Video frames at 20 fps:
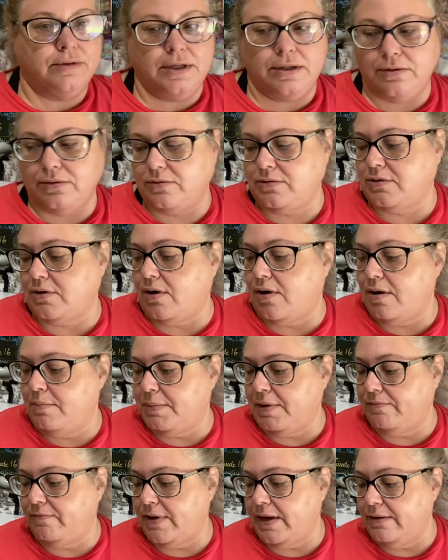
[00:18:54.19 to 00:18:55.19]
needles are
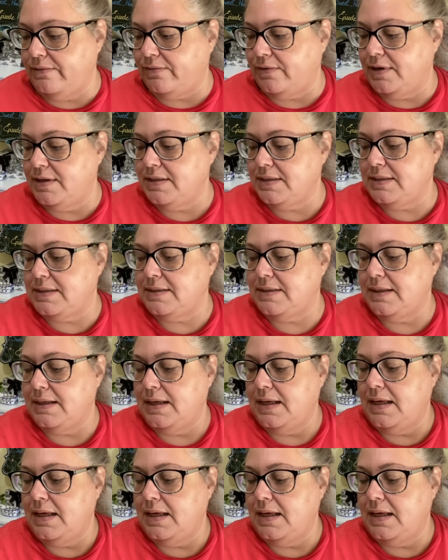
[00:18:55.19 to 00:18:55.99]
my favorites.